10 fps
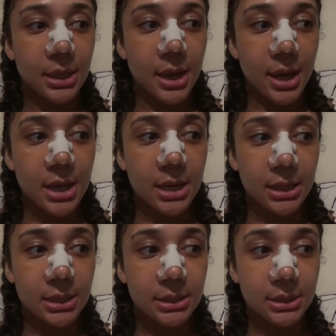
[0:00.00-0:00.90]

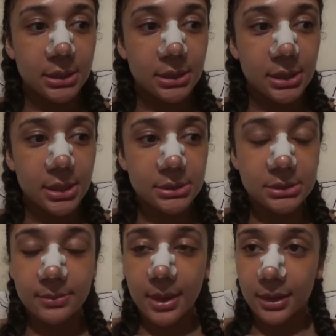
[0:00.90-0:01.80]
yeah,
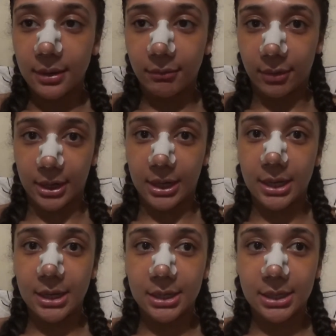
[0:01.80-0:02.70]
that's about it
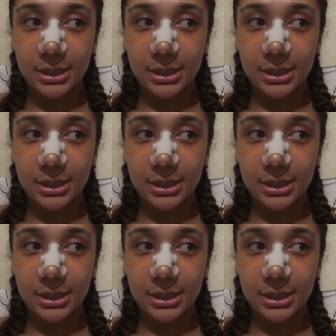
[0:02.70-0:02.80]
really.